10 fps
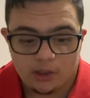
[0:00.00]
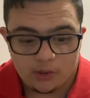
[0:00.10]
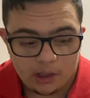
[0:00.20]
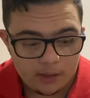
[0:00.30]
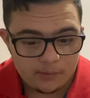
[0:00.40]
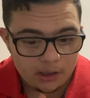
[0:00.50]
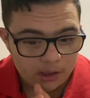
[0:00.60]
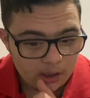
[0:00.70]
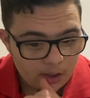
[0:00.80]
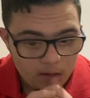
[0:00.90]
You know what I
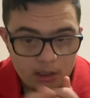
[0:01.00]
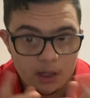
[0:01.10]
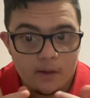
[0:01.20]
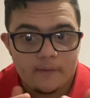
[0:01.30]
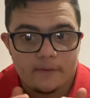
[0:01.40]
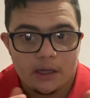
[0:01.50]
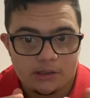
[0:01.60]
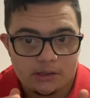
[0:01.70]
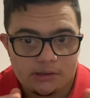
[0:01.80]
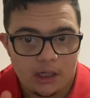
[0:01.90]
mean? Yeah, that's
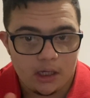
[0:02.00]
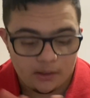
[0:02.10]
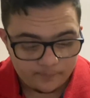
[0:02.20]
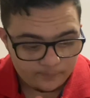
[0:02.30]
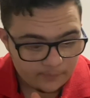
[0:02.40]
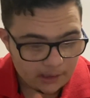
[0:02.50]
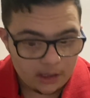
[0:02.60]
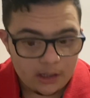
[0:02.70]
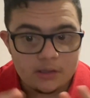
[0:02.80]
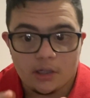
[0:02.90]
insane.
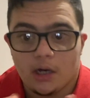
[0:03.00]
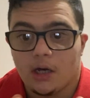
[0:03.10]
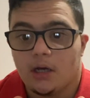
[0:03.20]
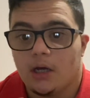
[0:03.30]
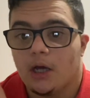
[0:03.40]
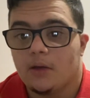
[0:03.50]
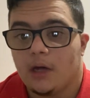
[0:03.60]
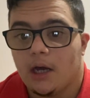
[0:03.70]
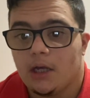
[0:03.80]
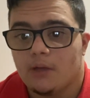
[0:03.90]
I
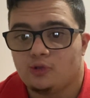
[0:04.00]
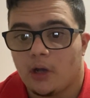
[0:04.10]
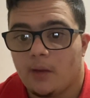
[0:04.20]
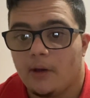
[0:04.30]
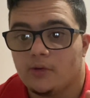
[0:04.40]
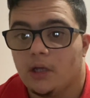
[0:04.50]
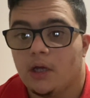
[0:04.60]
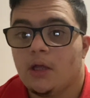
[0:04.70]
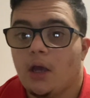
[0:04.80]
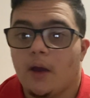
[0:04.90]
am talking about
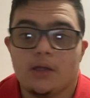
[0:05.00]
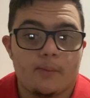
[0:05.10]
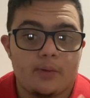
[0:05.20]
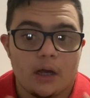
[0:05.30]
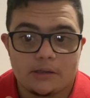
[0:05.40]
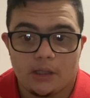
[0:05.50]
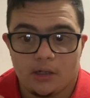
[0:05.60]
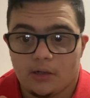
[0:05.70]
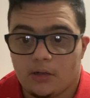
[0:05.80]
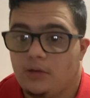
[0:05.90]
the plugged
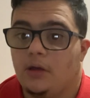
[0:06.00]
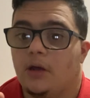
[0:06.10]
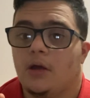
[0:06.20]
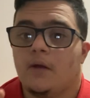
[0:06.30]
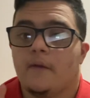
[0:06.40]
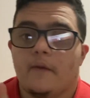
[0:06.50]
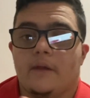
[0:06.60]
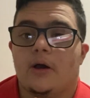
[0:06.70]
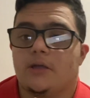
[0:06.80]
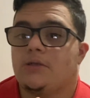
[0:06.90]
in, yeah?
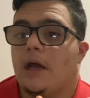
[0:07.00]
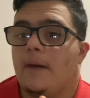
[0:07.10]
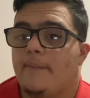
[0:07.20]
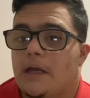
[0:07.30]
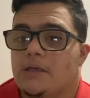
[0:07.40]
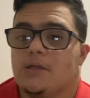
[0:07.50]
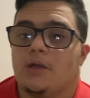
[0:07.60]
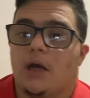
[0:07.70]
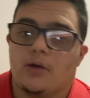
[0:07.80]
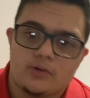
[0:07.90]
That's
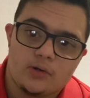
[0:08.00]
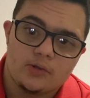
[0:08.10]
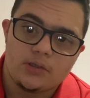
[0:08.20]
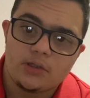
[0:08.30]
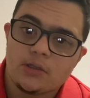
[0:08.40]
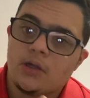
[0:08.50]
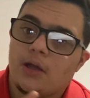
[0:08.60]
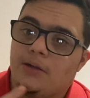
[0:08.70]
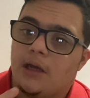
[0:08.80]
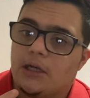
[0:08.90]
amazing and good.
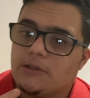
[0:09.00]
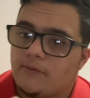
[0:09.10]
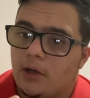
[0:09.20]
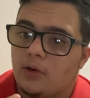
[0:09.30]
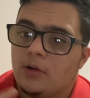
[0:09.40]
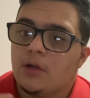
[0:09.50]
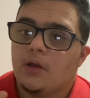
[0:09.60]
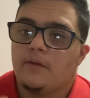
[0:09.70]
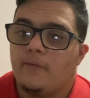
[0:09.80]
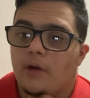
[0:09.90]
Nice flow.
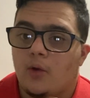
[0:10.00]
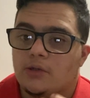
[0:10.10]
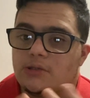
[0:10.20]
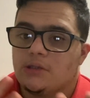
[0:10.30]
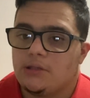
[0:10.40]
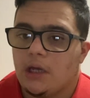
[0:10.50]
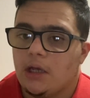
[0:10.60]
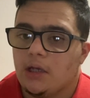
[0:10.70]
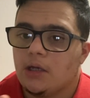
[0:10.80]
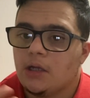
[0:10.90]
The flow was
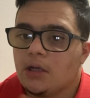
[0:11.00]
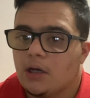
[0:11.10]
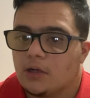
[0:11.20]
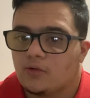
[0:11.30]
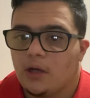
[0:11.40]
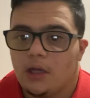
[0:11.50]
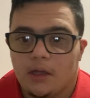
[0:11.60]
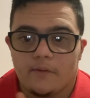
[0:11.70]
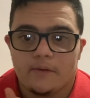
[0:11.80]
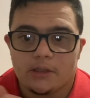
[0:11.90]
insane and great.
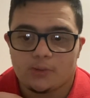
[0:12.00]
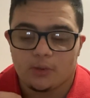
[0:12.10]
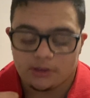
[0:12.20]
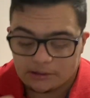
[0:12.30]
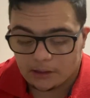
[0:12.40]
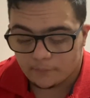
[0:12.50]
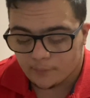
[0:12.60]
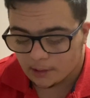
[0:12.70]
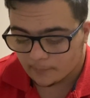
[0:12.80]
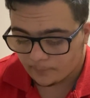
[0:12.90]
Even this one, same
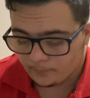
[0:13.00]
thing.